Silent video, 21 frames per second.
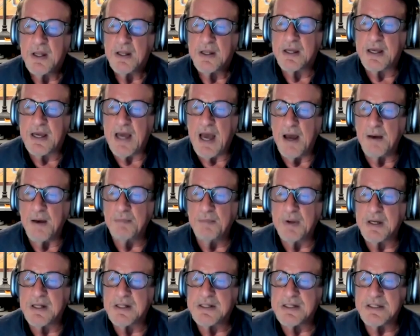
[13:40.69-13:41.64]
The
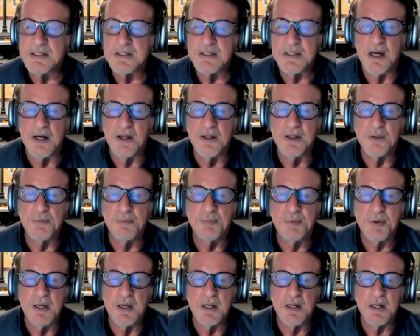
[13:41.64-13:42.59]
Gambians sell the
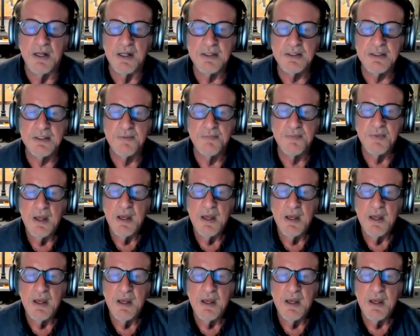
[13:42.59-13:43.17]
peanuts